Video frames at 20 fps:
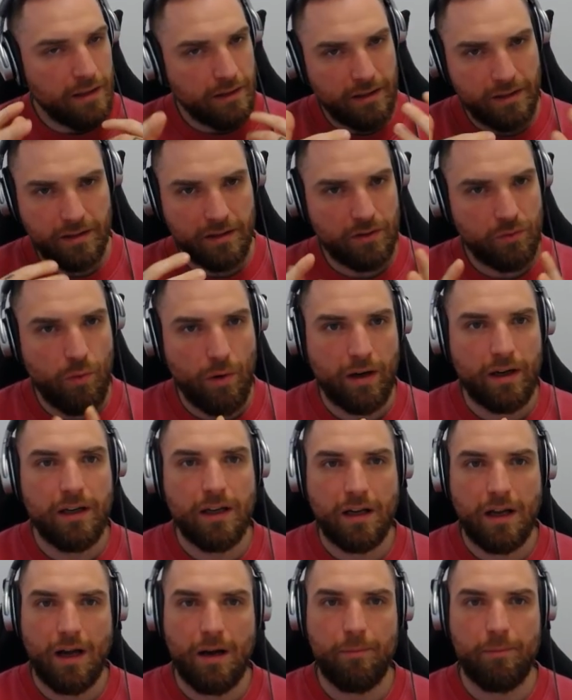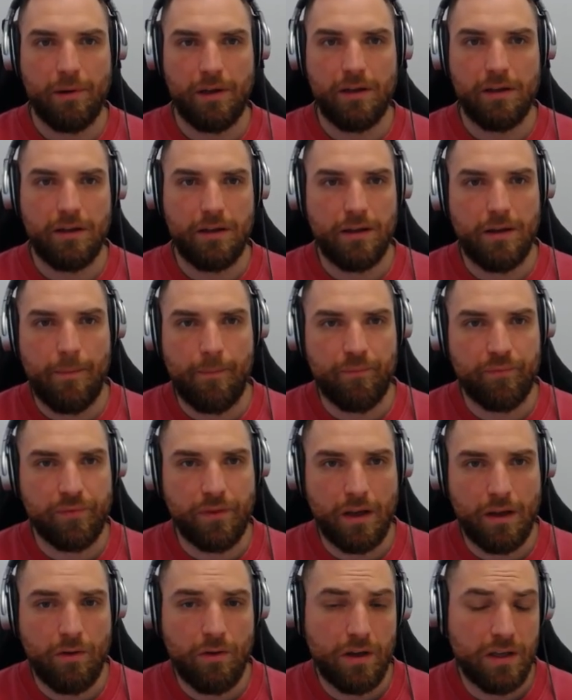this is where
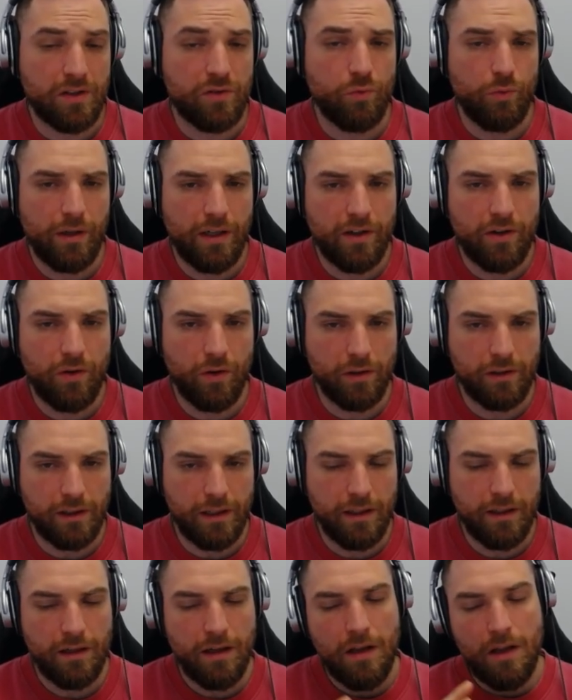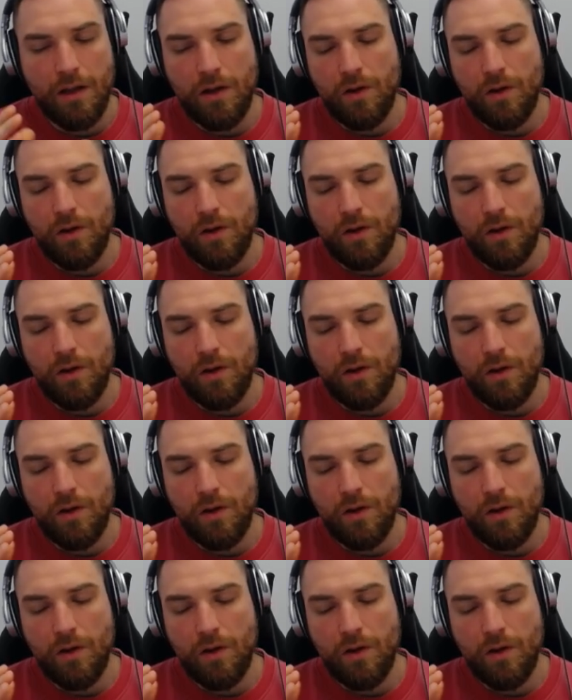ClickUp is really good in,